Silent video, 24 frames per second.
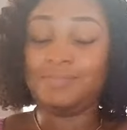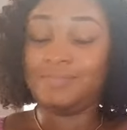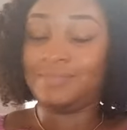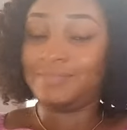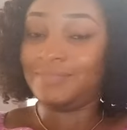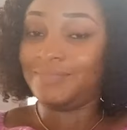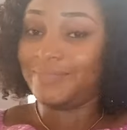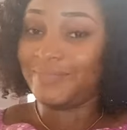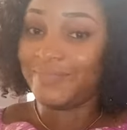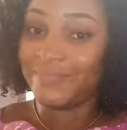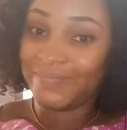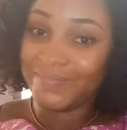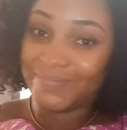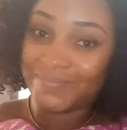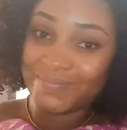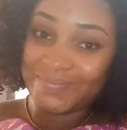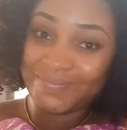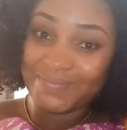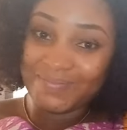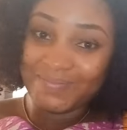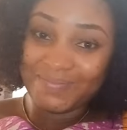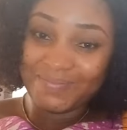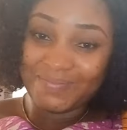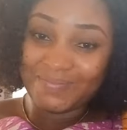
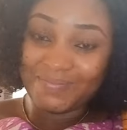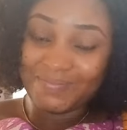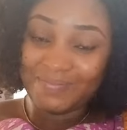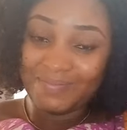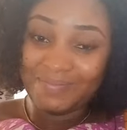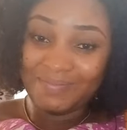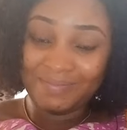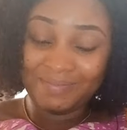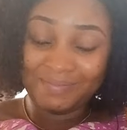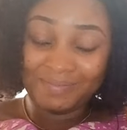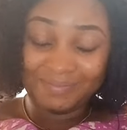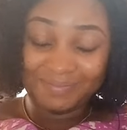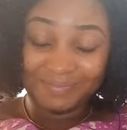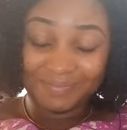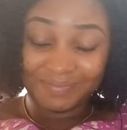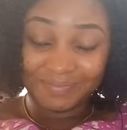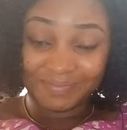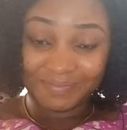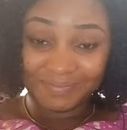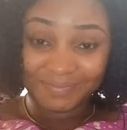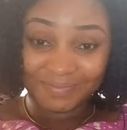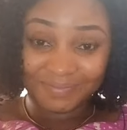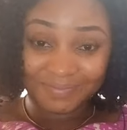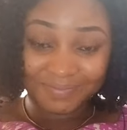
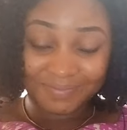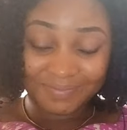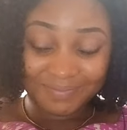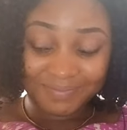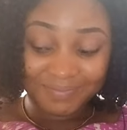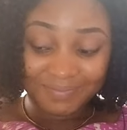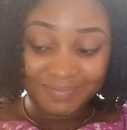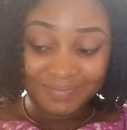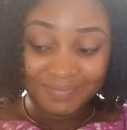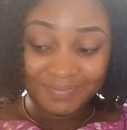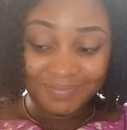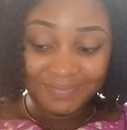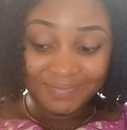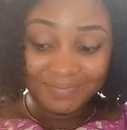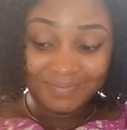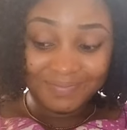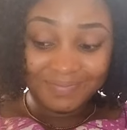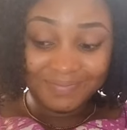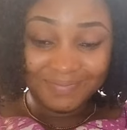Nobody speaks.